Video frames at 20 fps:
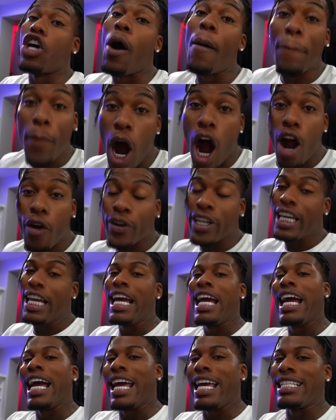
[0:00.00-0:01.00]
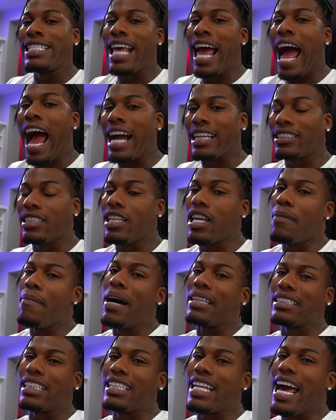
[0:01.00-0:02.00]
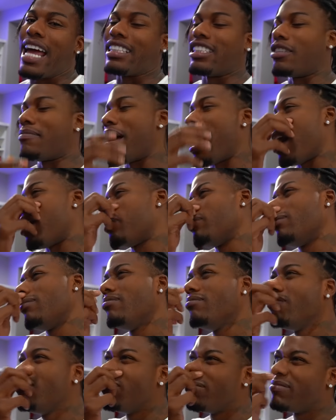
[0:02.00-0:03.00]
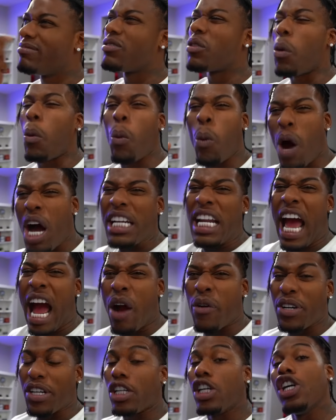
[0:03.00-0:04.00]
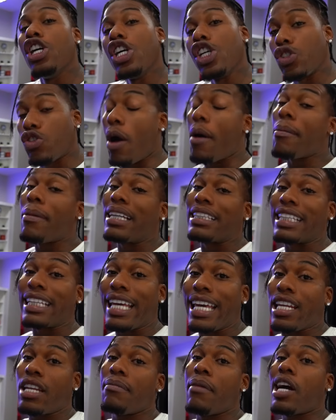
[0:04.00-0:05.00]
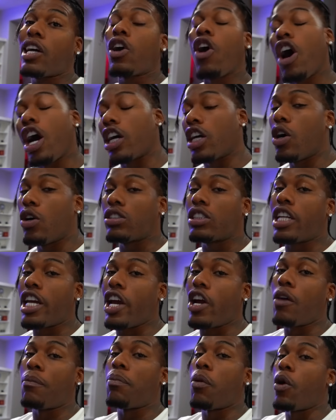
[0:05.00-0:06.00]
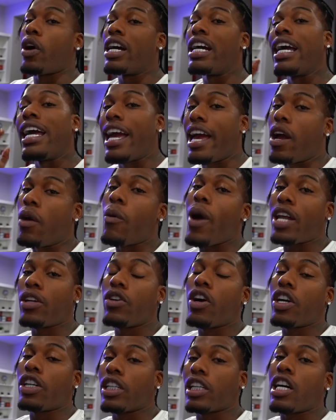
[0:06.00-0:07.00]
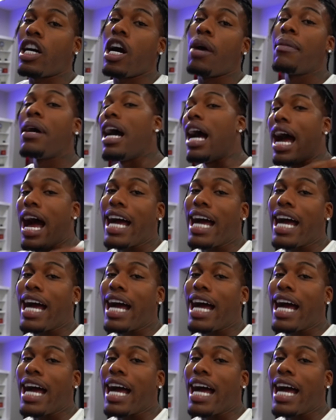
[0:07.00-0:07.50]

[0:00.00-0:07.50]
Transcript: Kamari, is actually about to land in about one hour. So I'm about to get in my car, go to the airport, and wait on her to come.